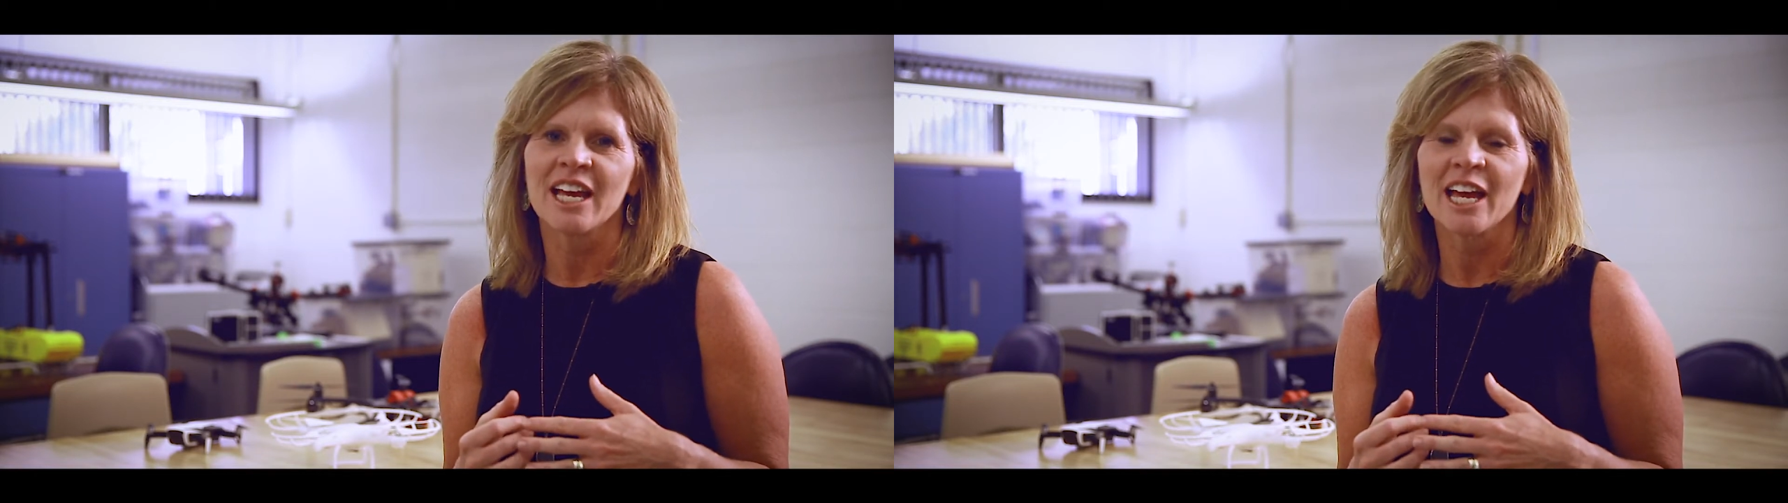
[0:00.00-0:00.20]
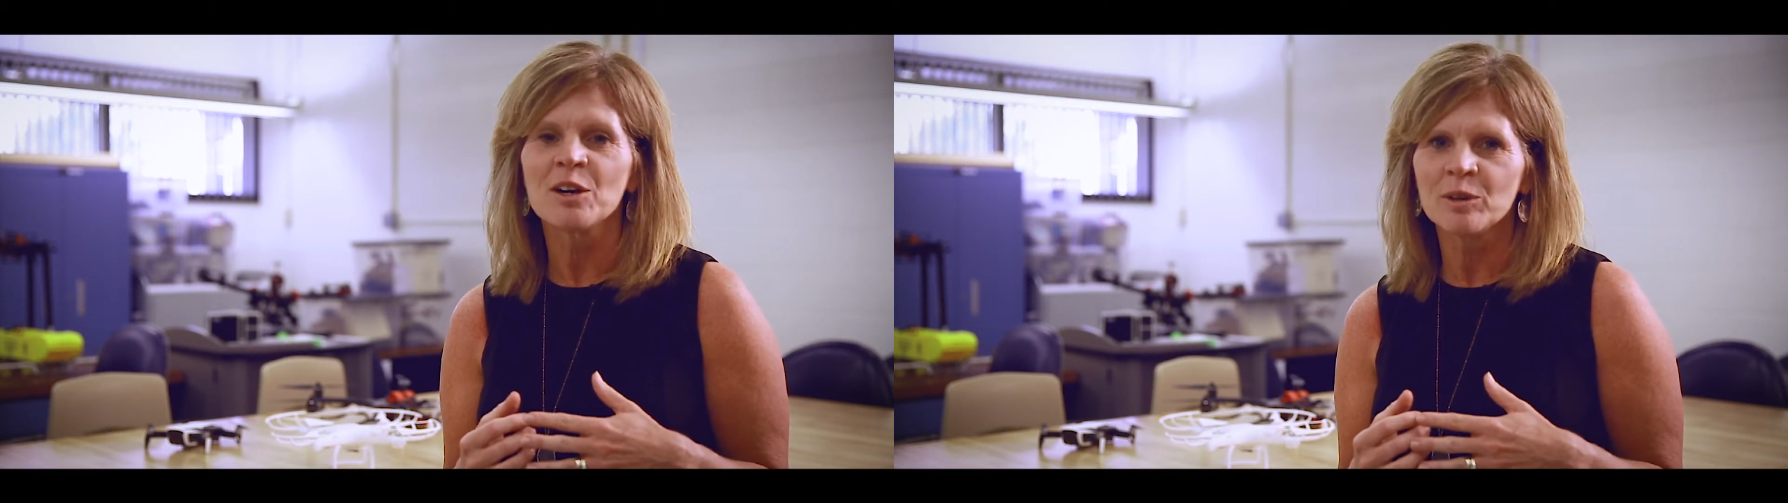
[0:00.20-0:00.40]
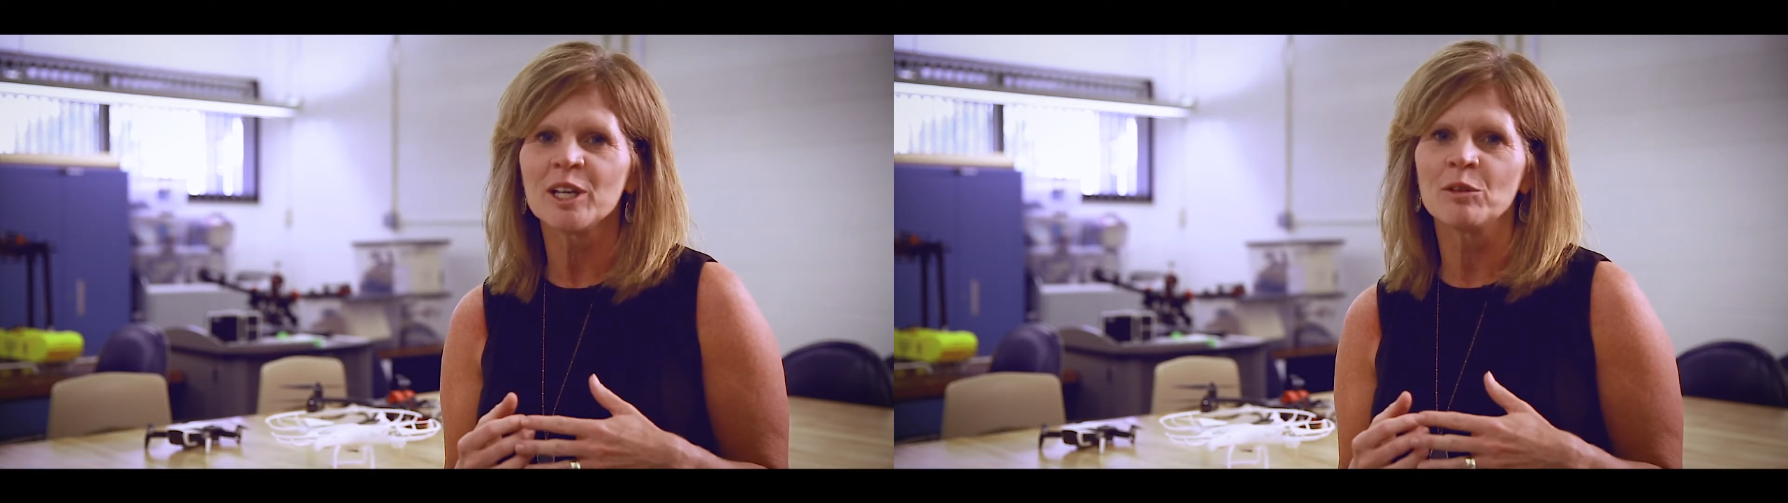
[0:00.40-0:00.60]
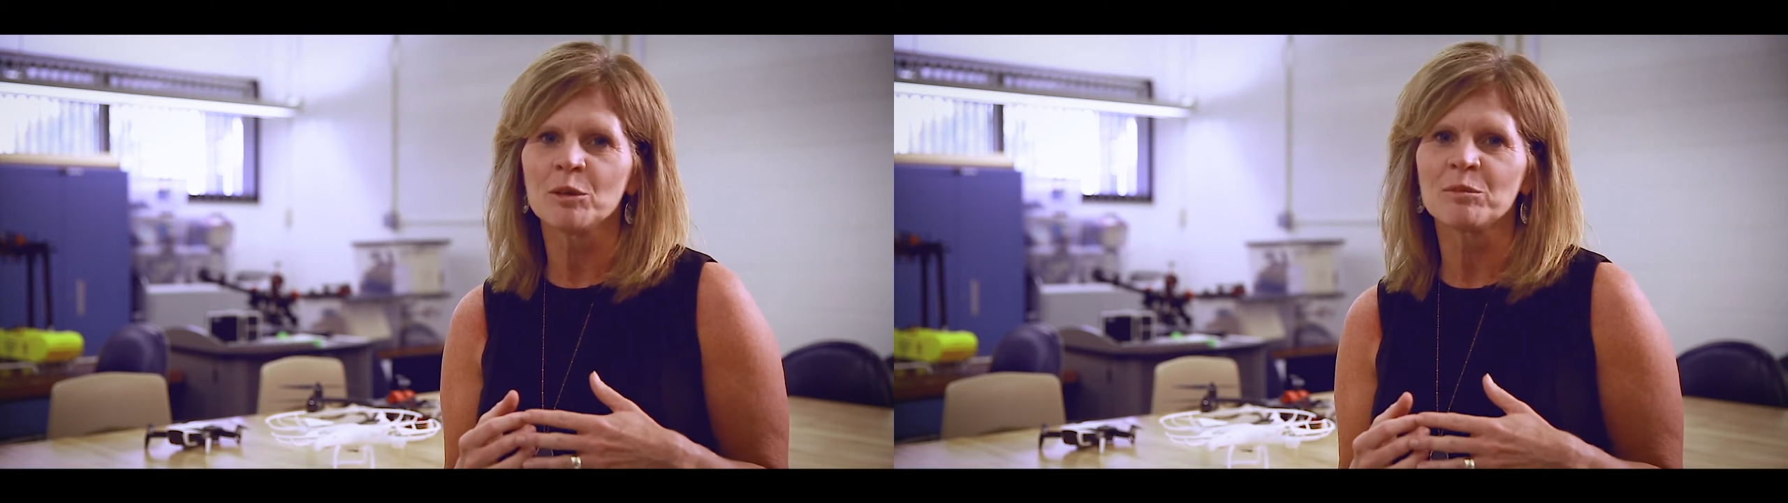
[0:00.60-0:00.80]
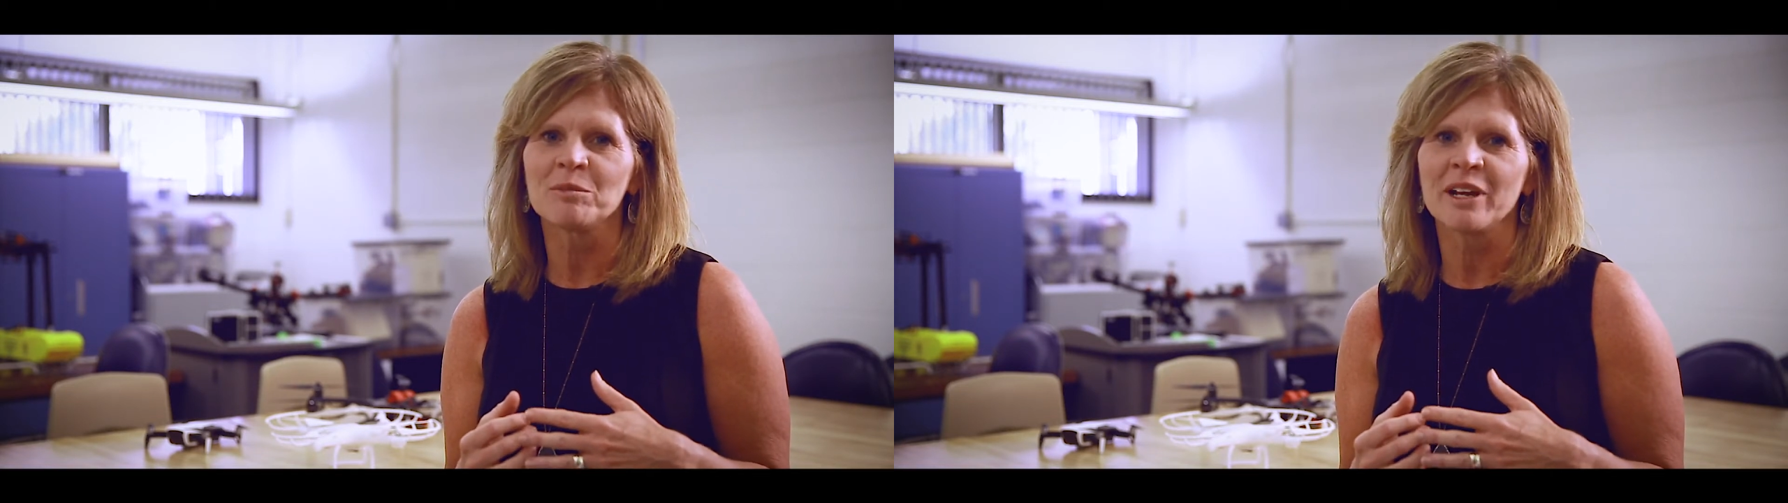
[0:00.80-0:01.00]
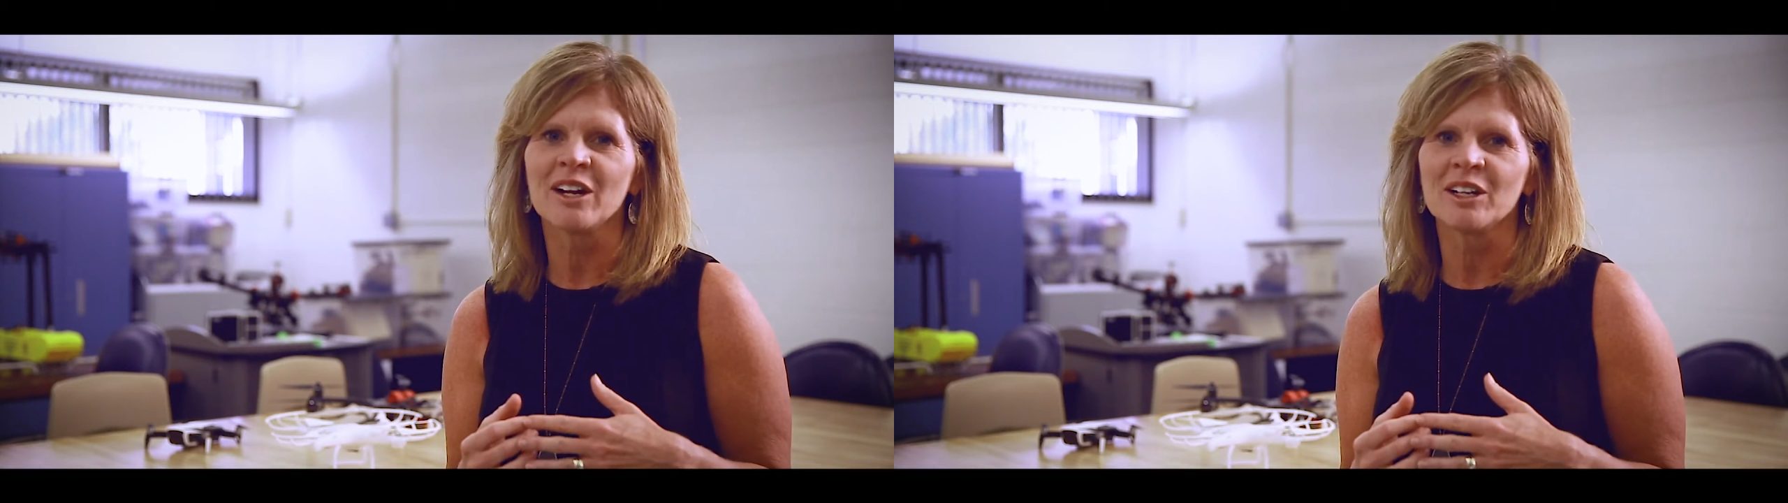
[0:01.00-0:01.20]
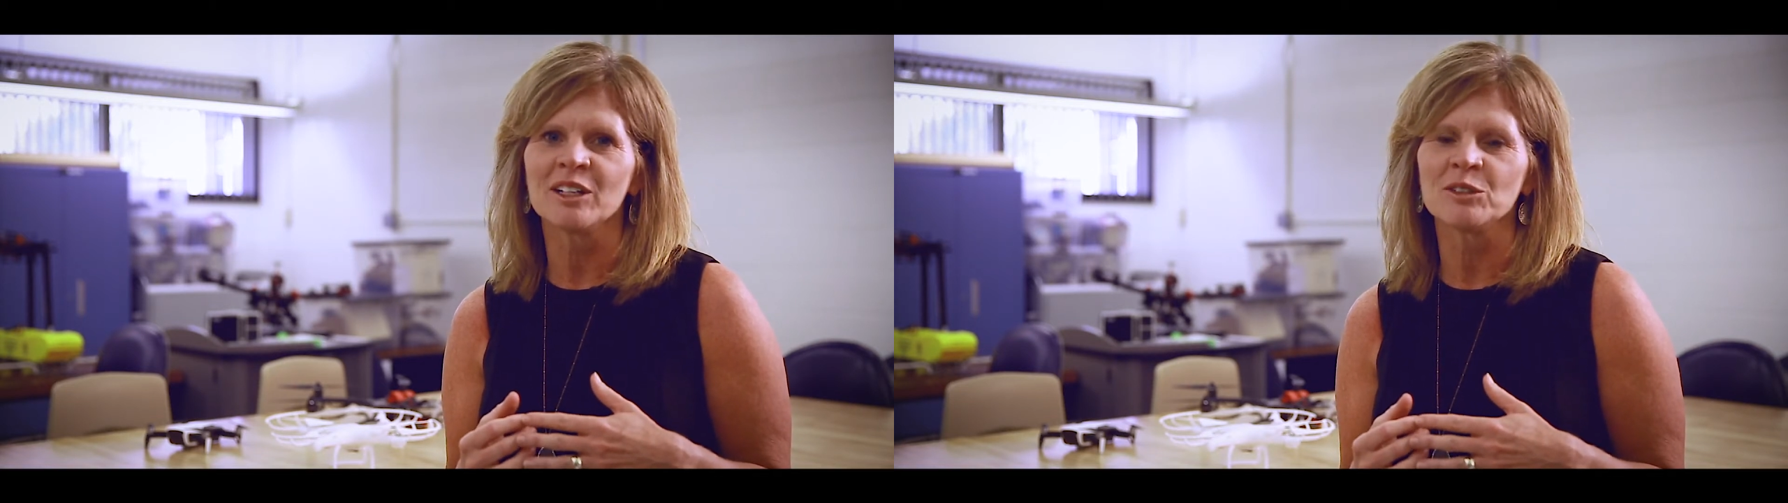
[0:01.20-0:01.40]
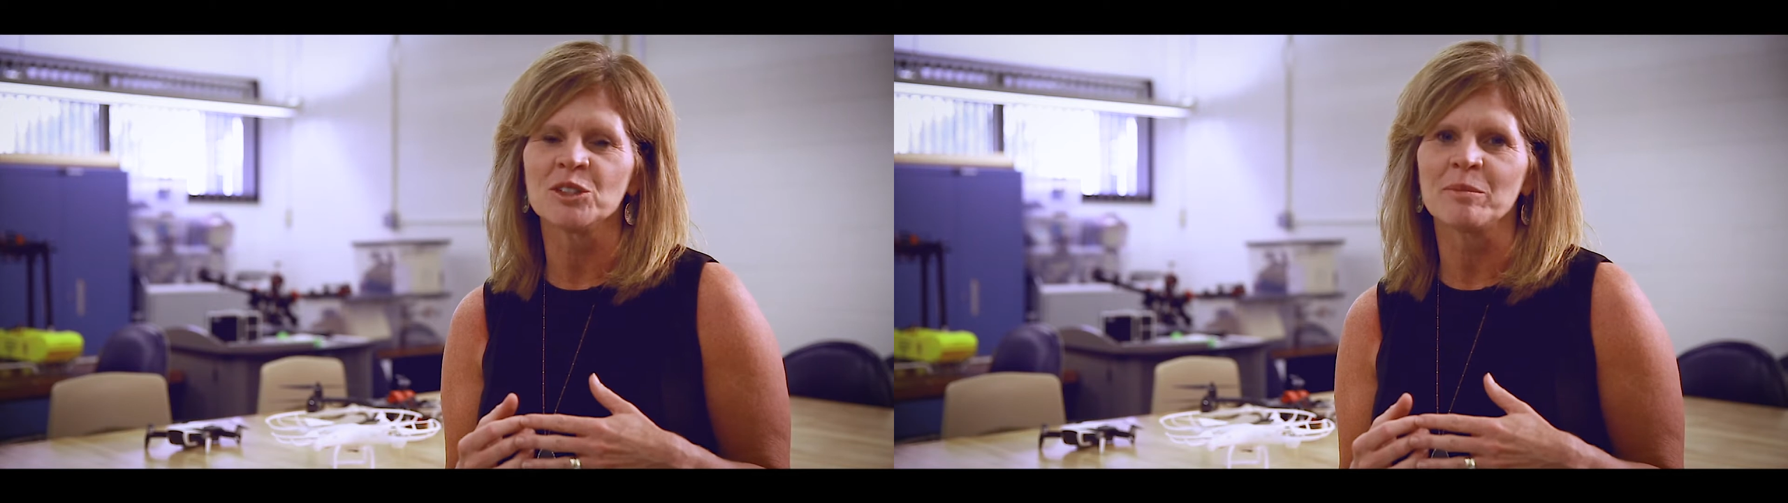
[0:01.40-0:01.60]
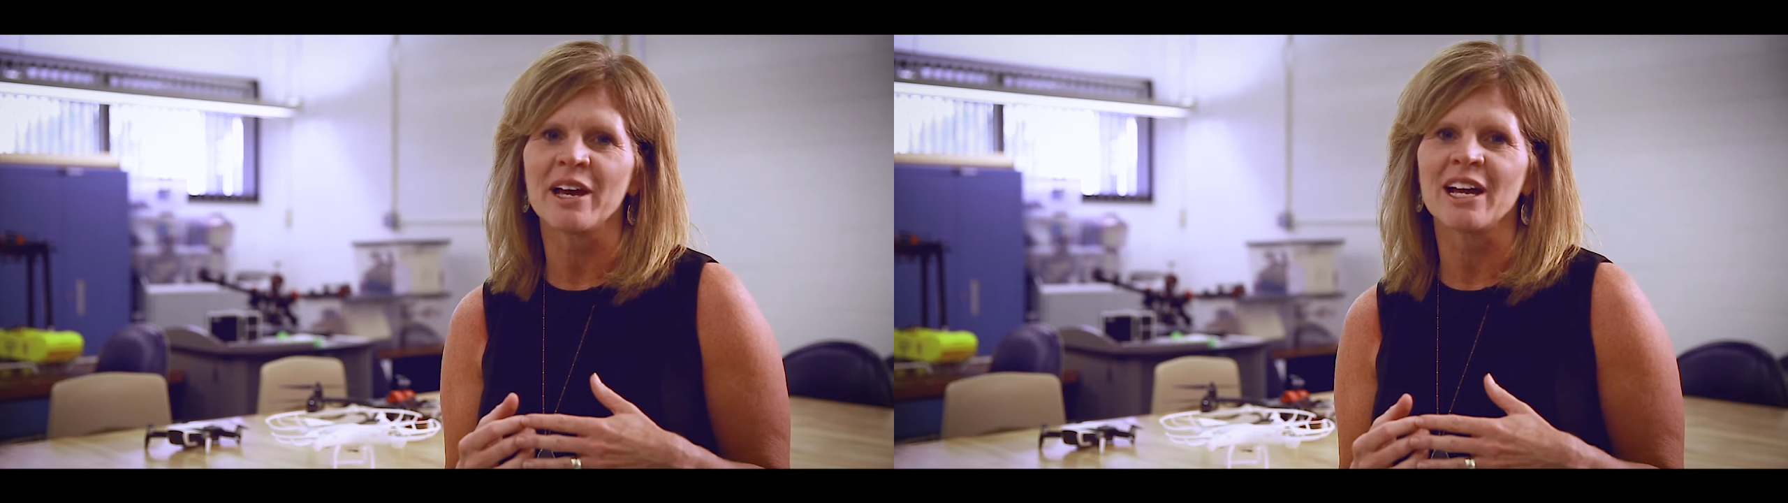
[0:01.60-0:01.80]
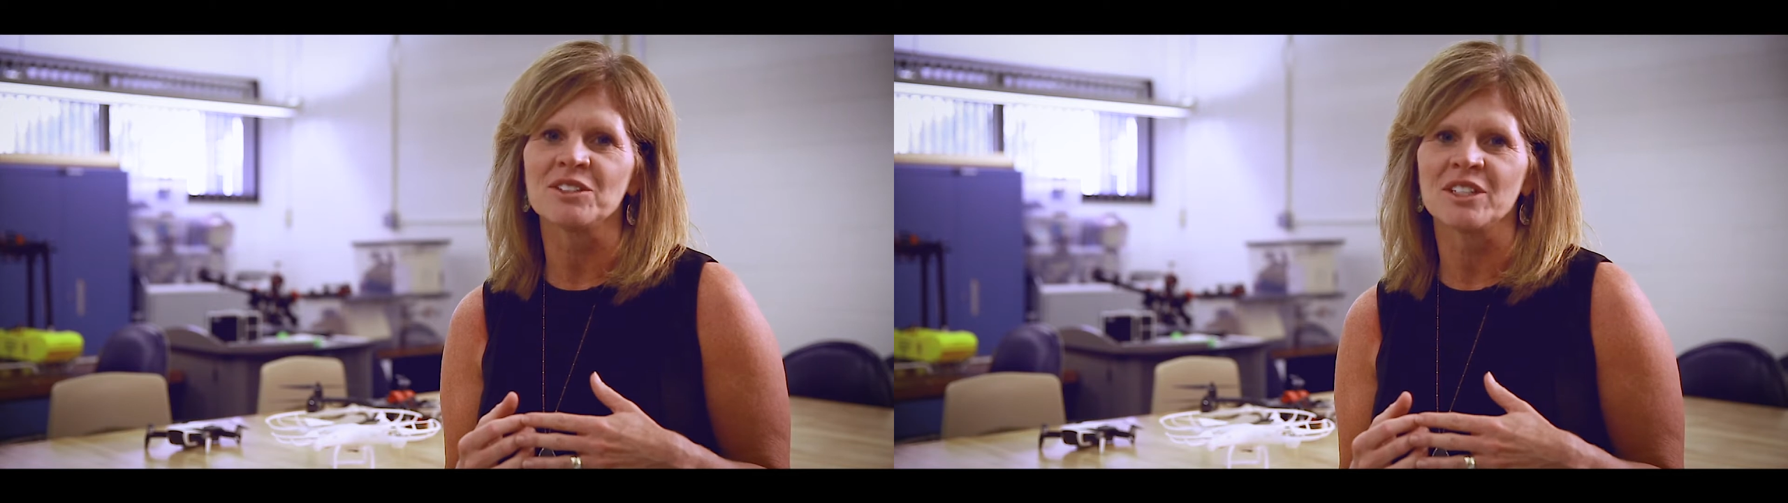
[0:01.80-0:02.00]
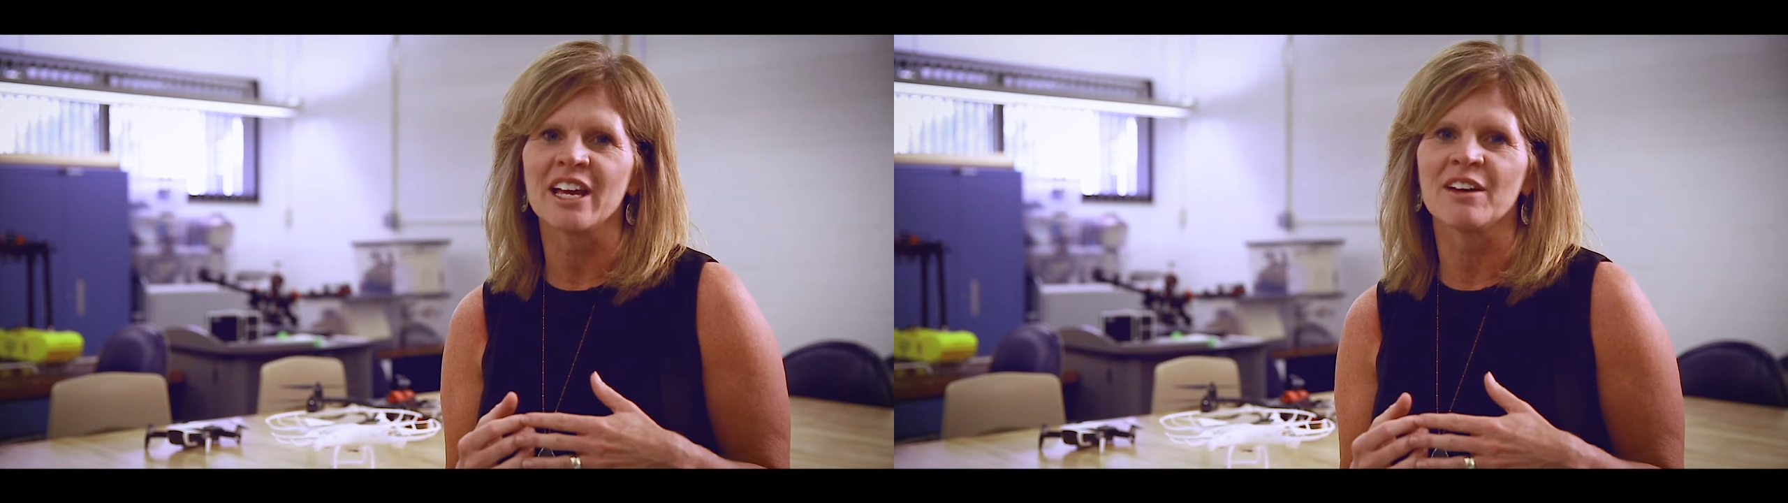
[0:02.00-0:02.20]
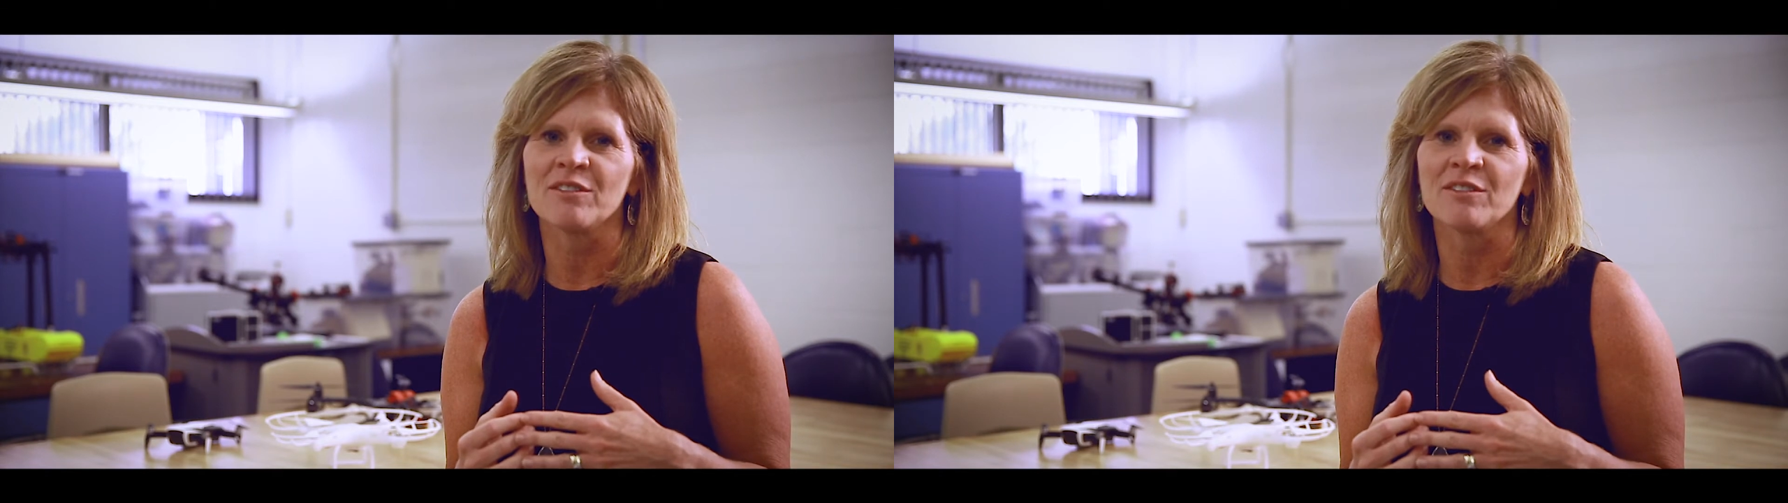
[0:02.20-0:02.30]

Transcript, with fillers: and we will prepare you to pass the